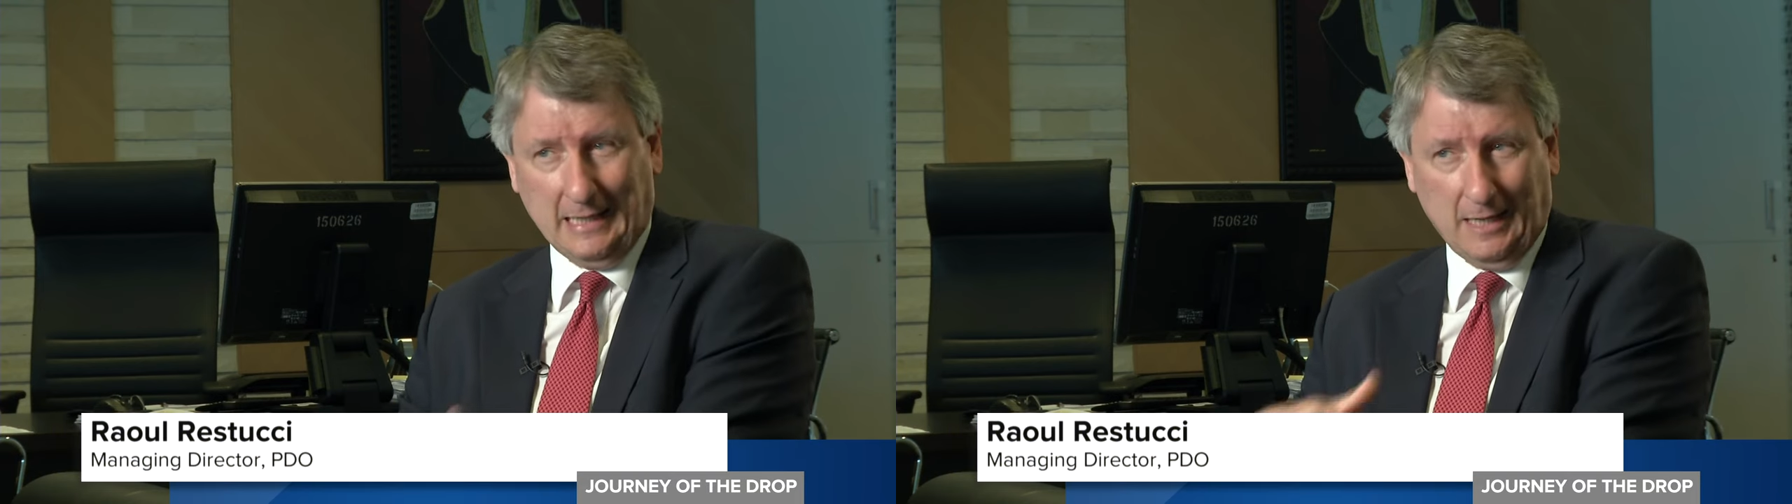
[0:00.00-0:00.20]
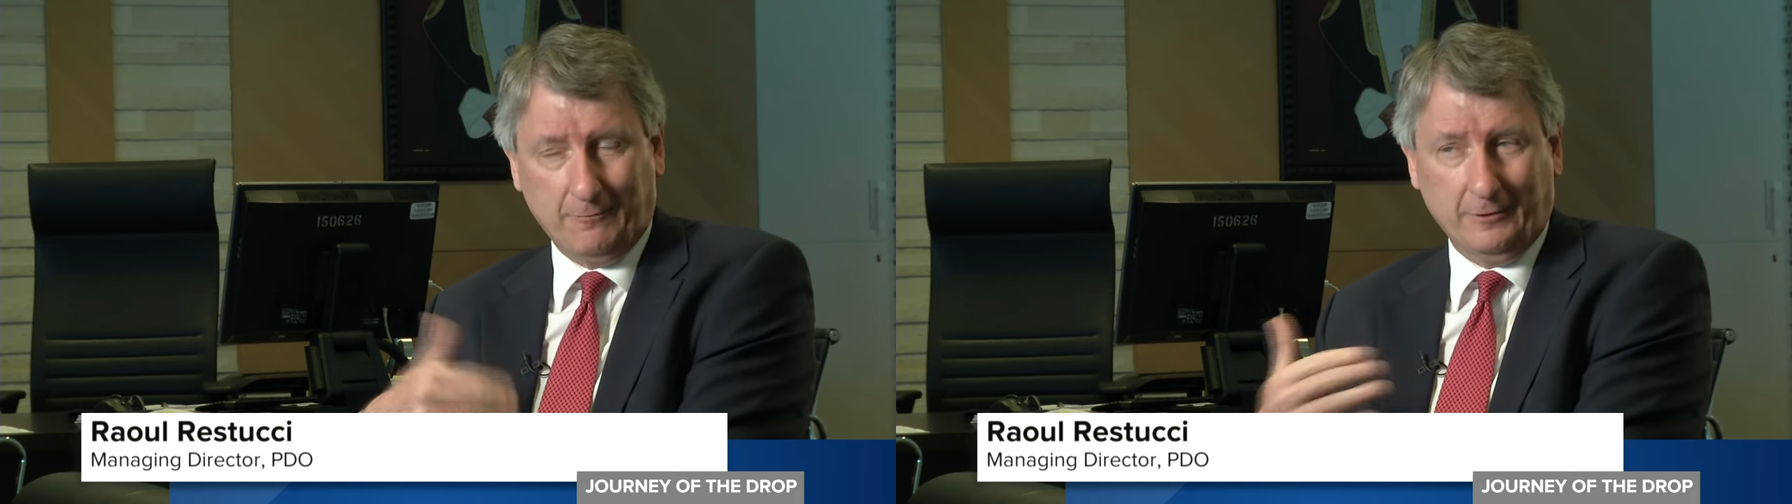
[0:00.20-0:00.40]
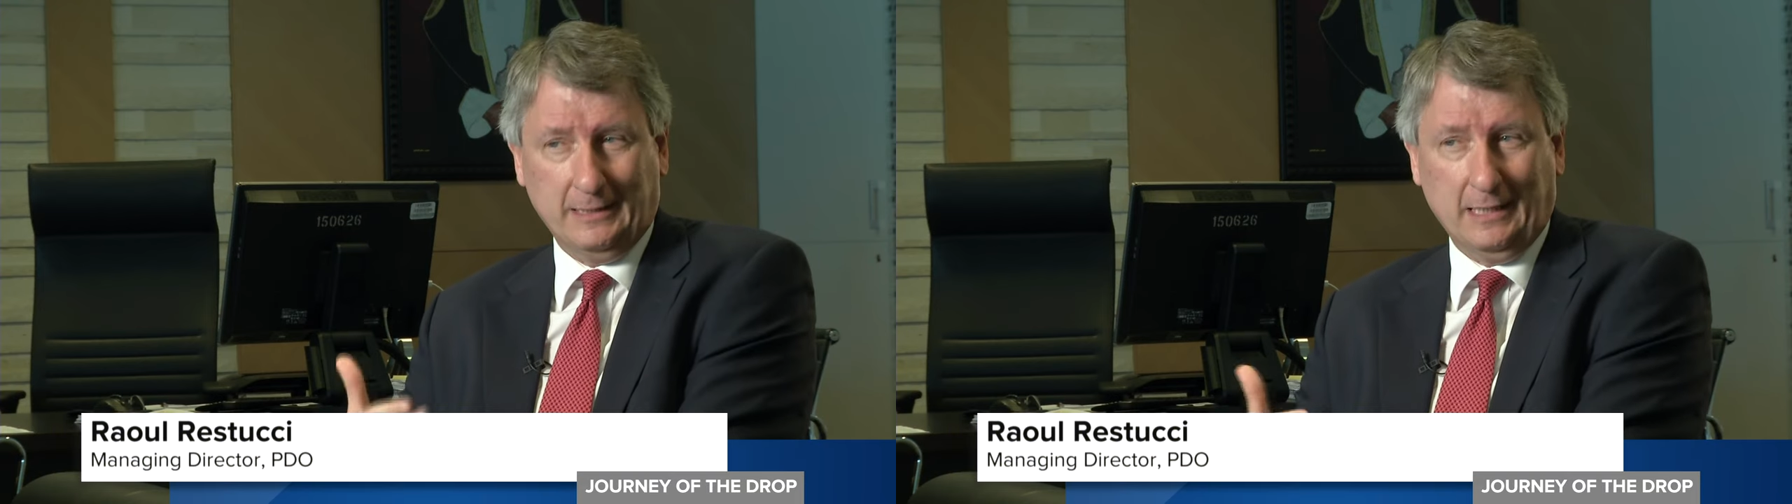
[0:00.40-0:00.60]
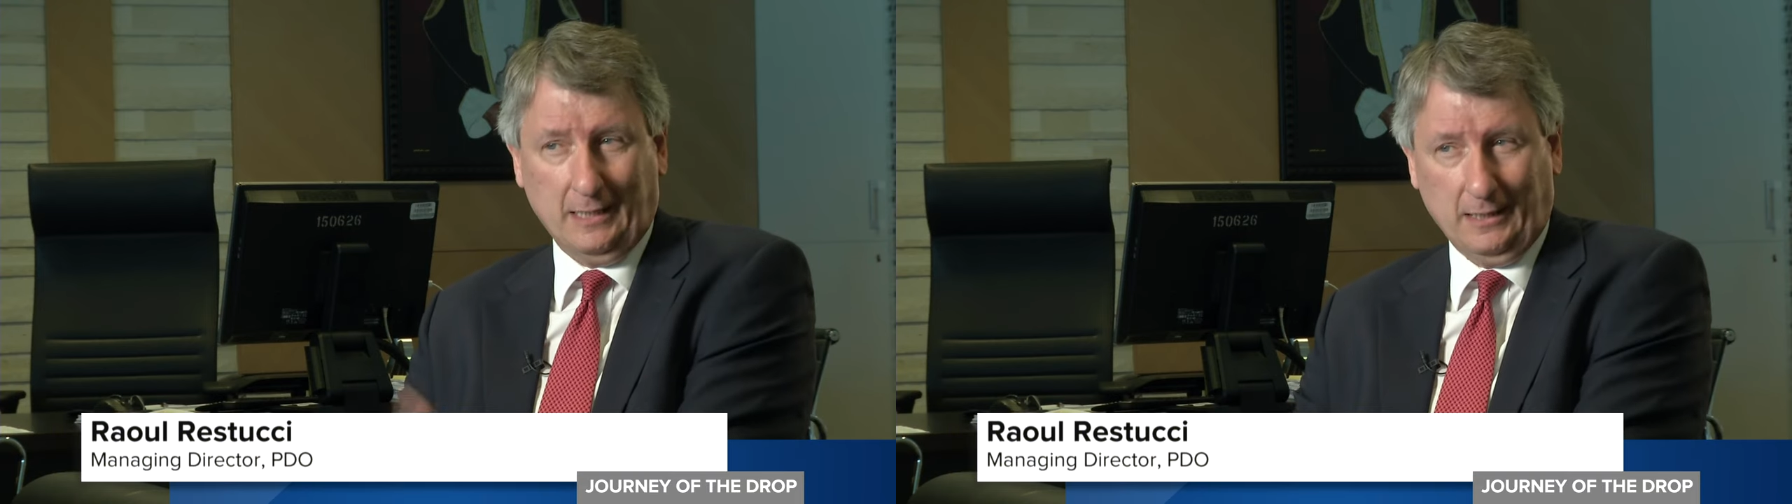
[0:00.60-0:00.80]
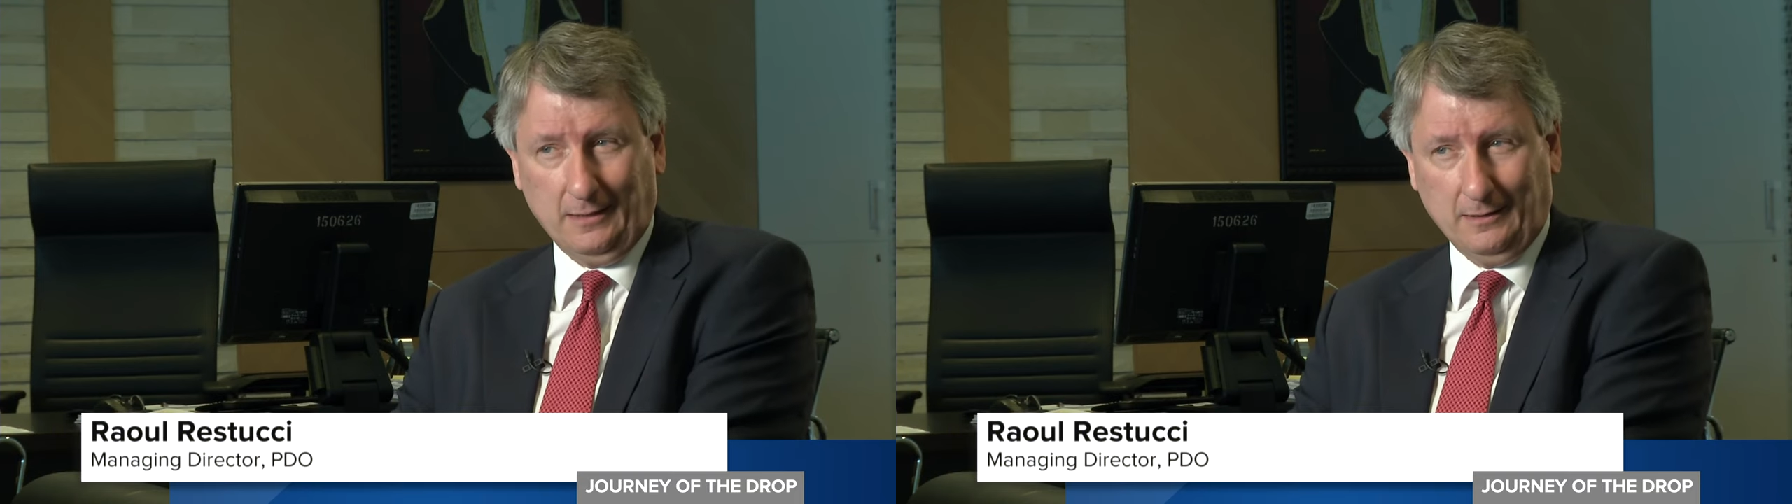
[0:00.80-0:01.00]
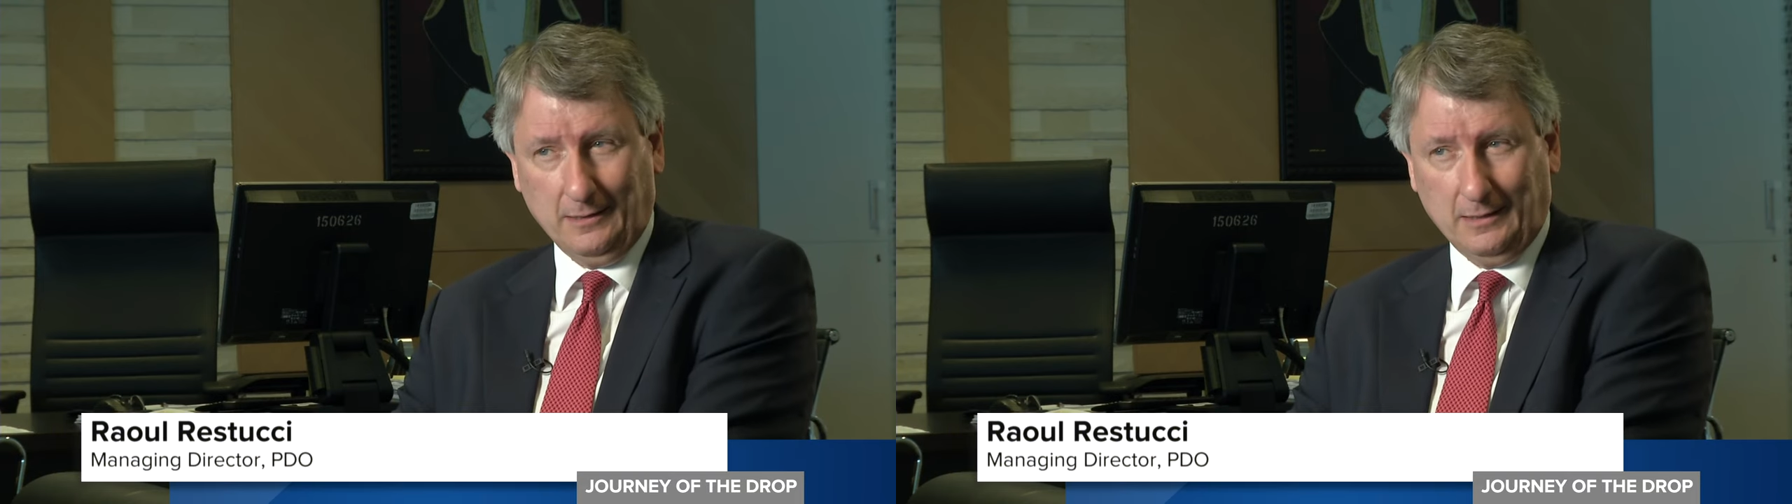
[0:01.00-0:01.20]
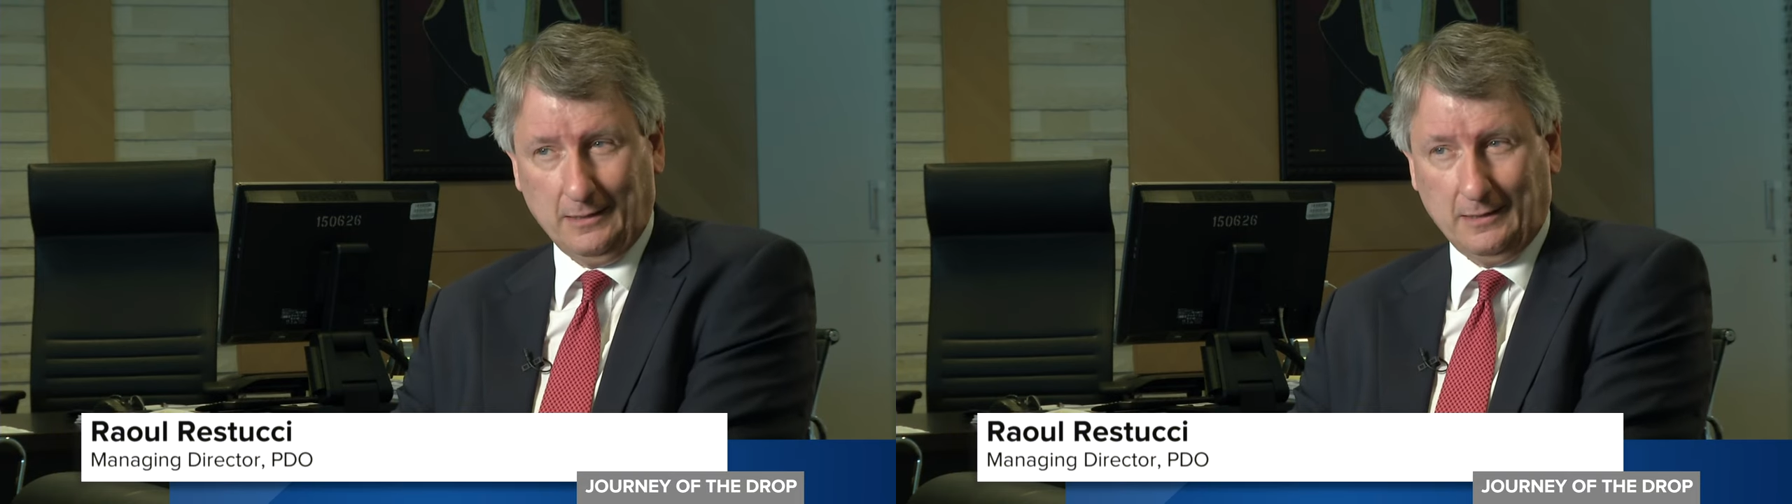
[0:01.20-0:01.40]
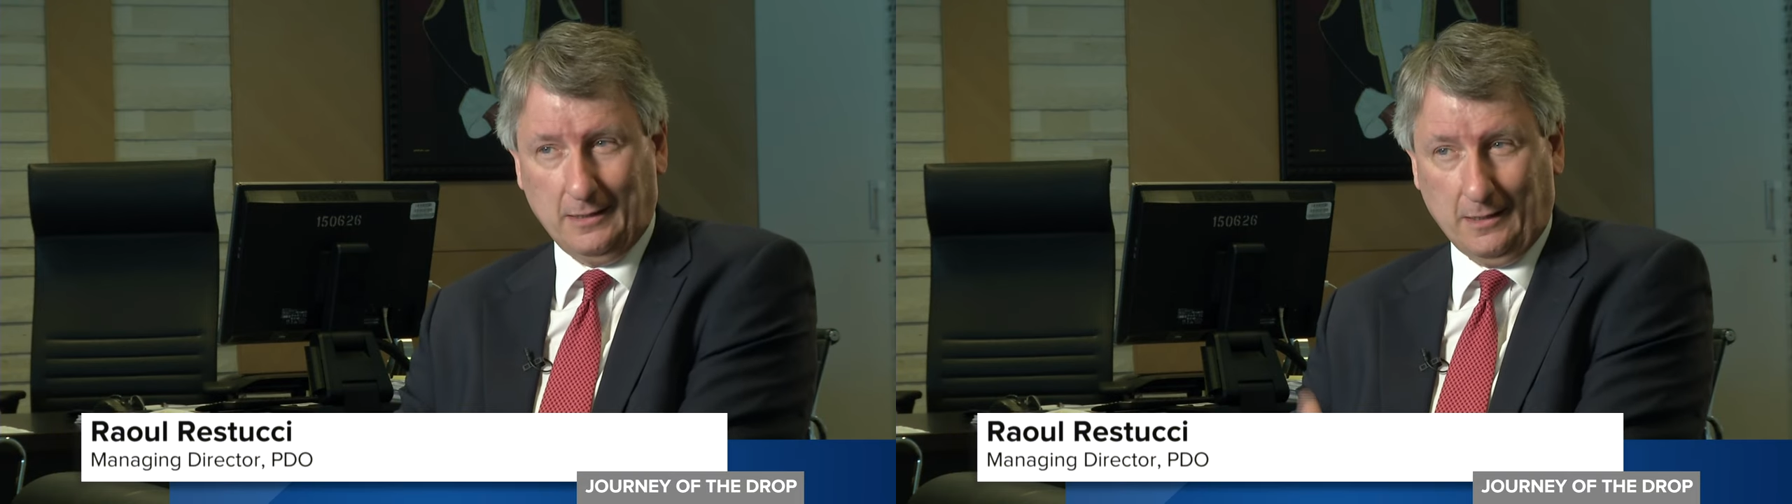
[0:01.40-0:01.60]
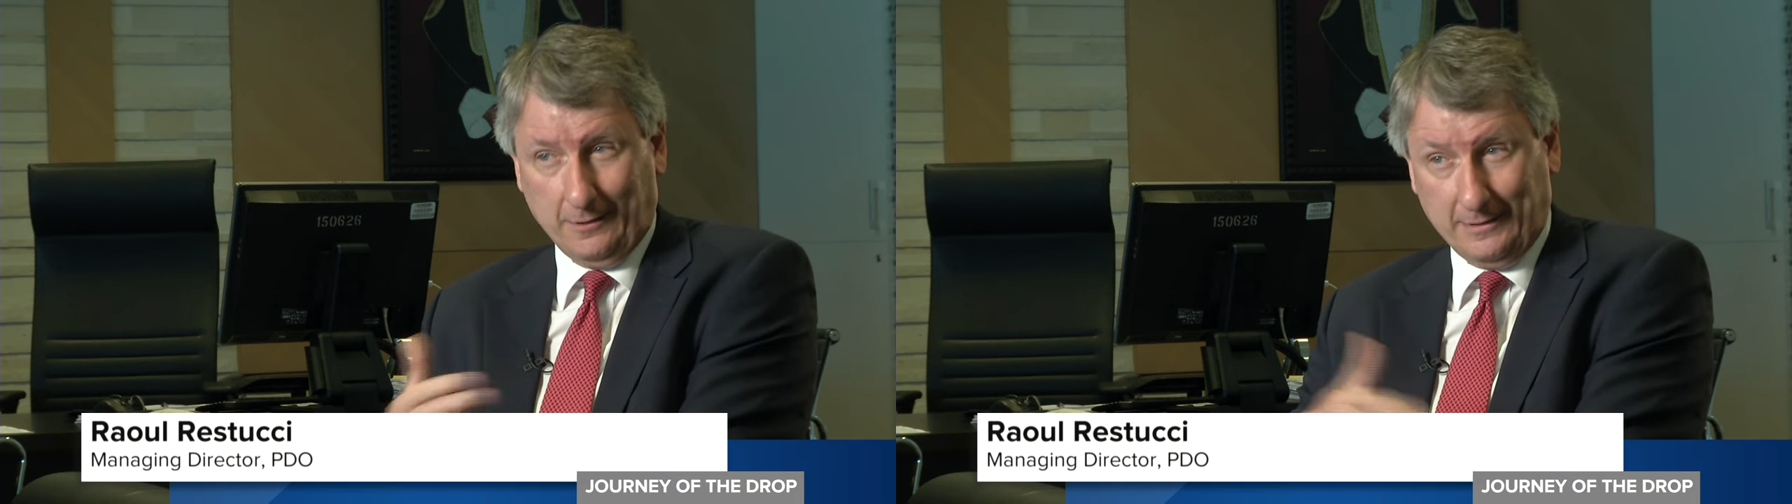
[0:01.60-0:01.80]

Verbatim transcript: every day our